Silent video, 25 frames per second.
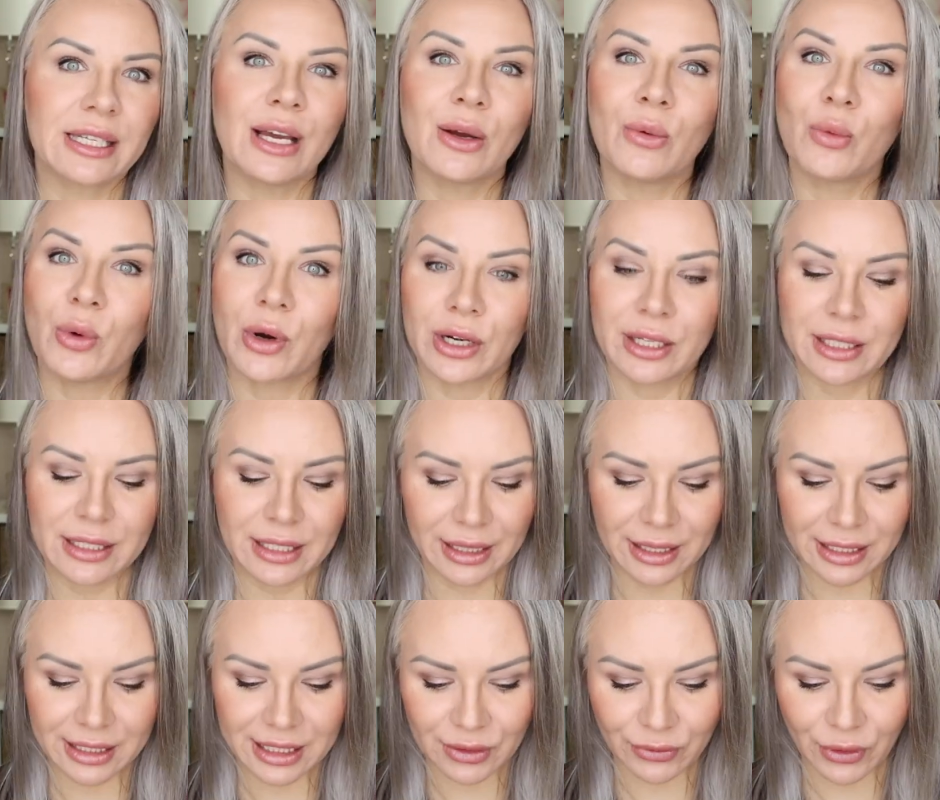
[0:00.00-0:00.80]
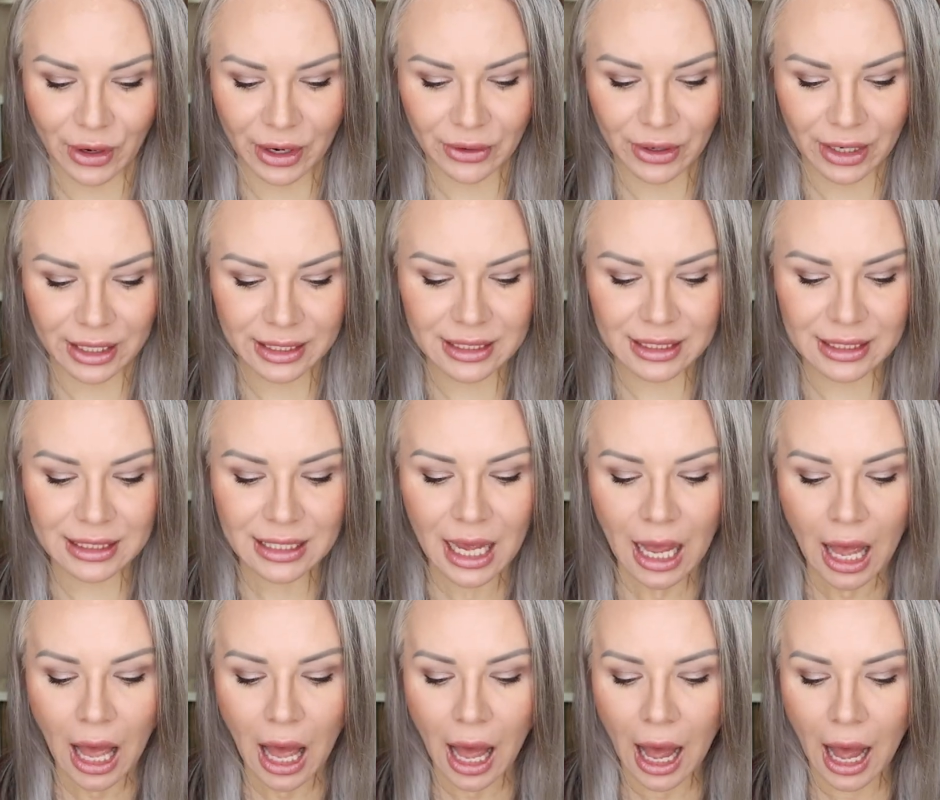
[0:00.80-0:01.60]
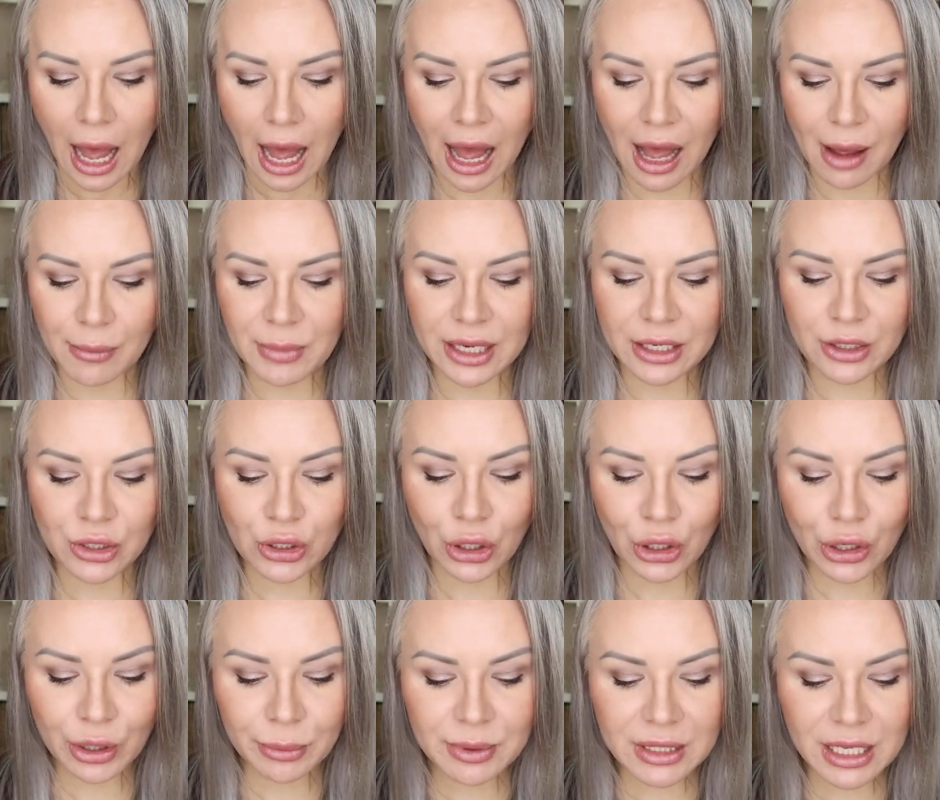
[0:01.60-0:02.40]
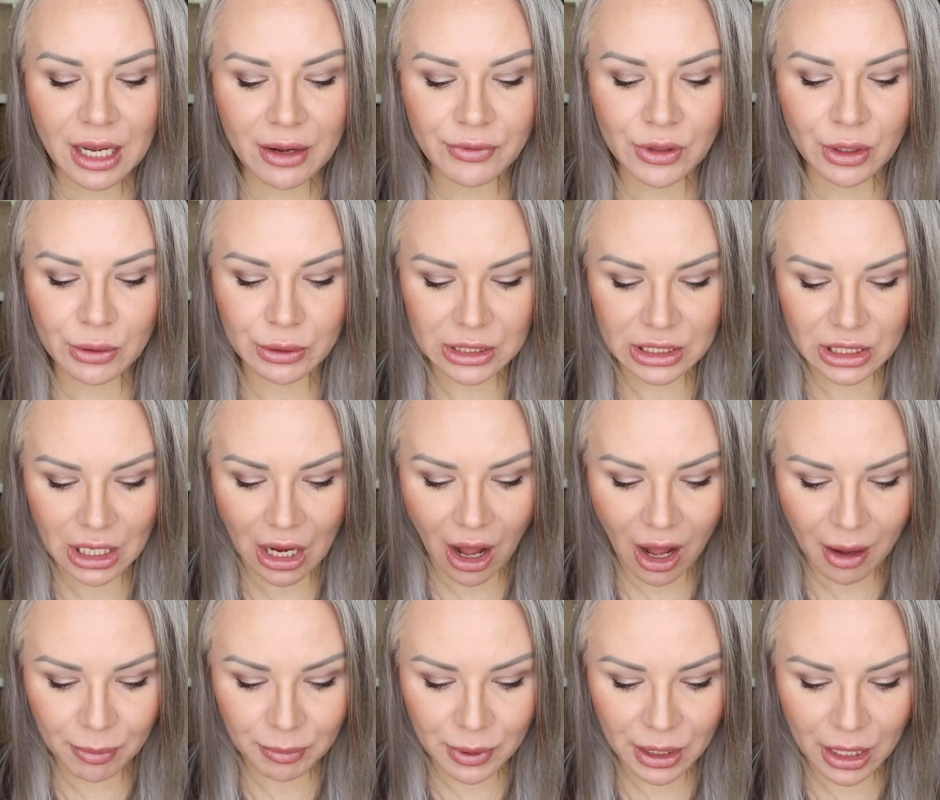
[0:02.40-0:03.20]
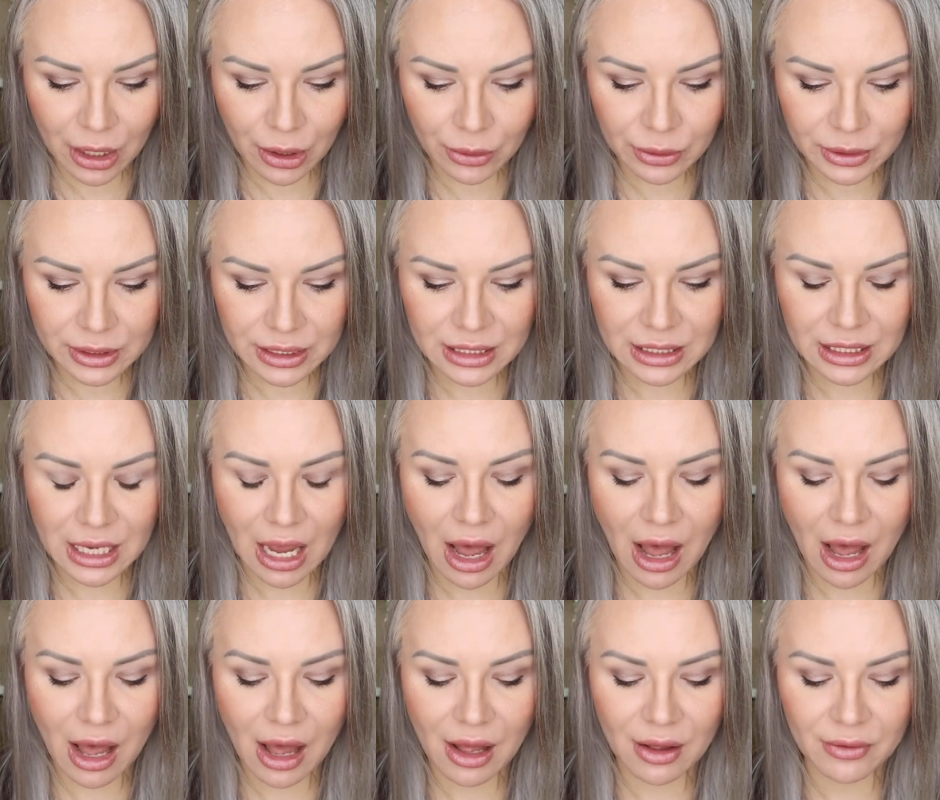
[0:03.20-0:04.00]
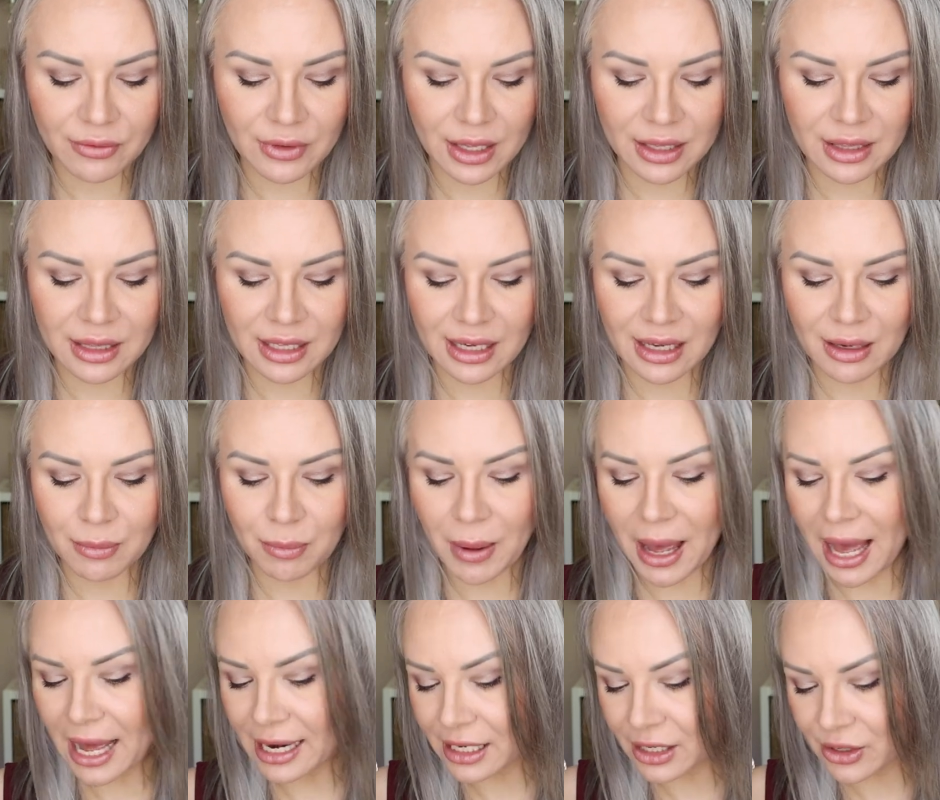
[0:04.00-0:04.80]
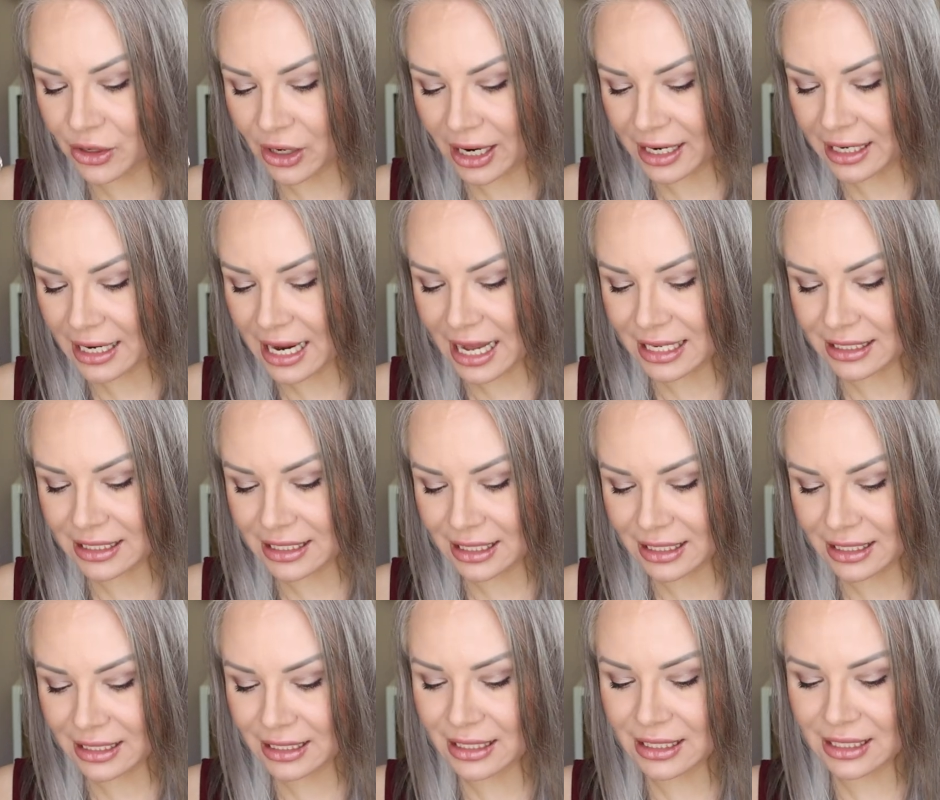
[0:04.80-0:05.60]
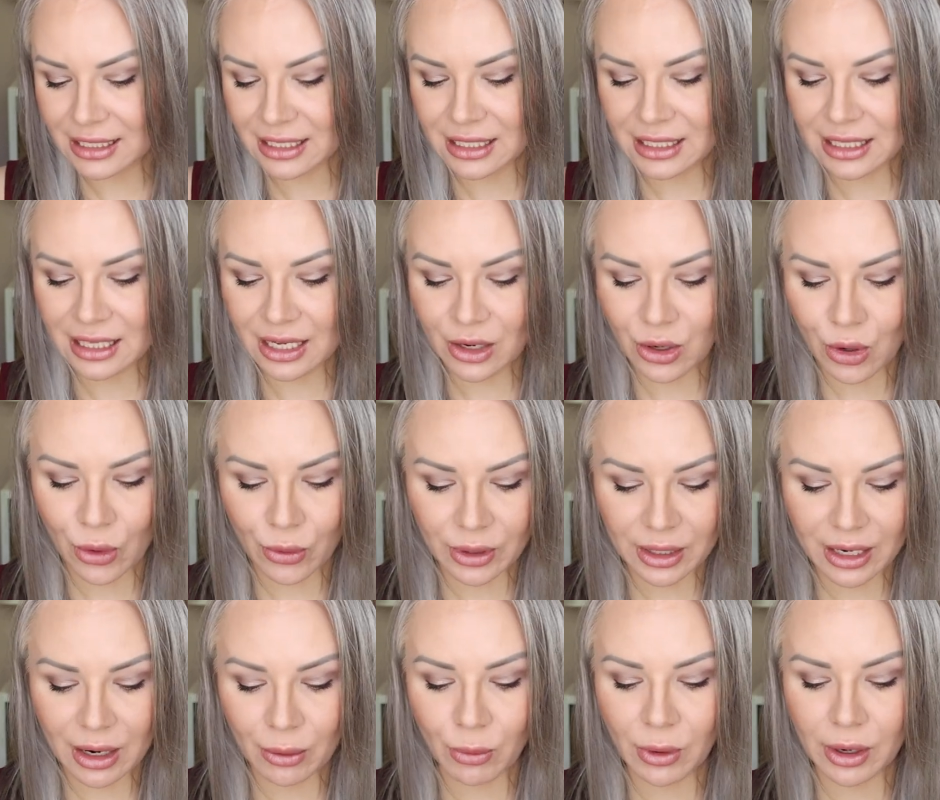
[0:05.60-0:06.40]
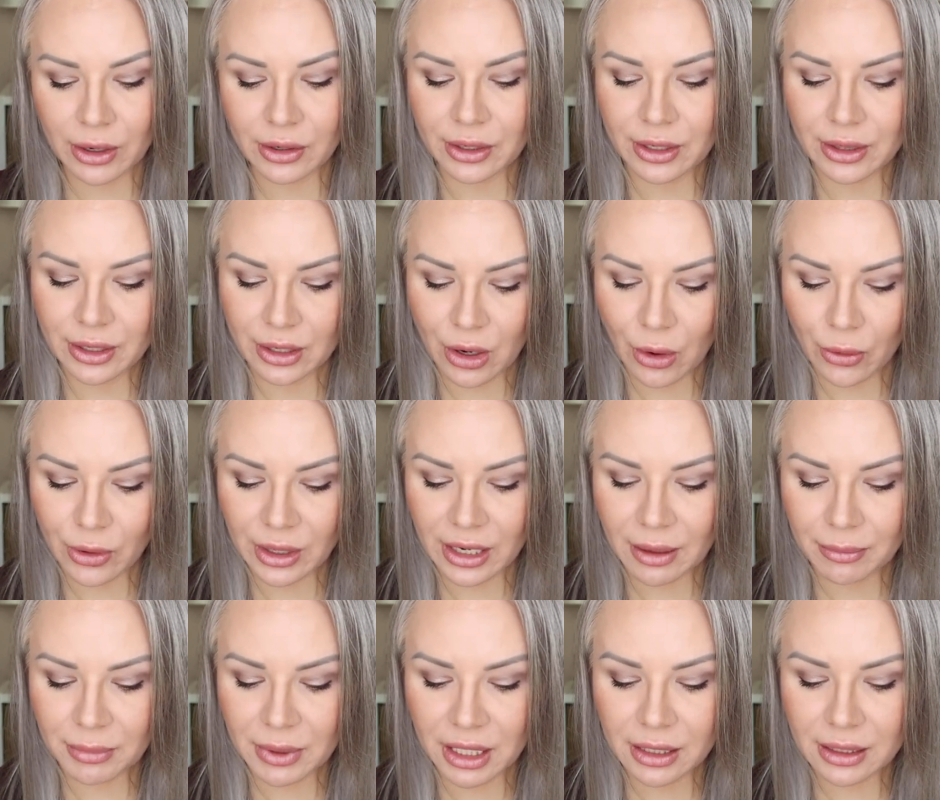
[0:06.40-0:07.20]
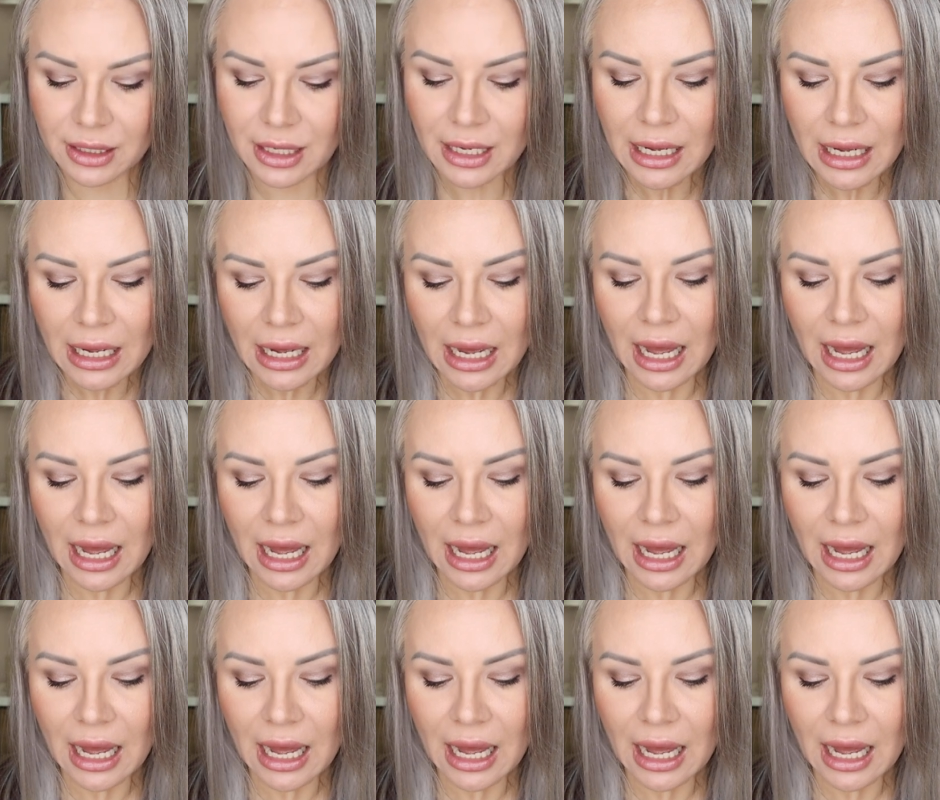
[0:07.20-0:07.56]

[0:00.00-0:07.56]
It works in this fragrance. Um, in terms of those top notes of the Petitgrain essence, the coconut water, and the coconut milk,